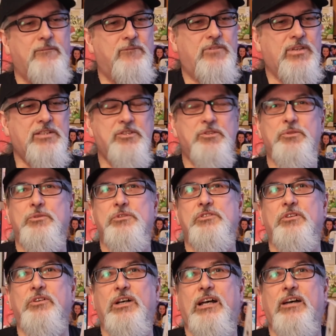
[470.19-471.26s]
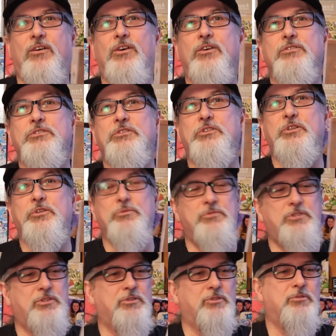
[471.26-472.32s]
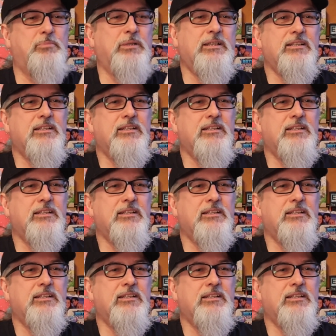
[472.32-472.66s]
videos on YouTube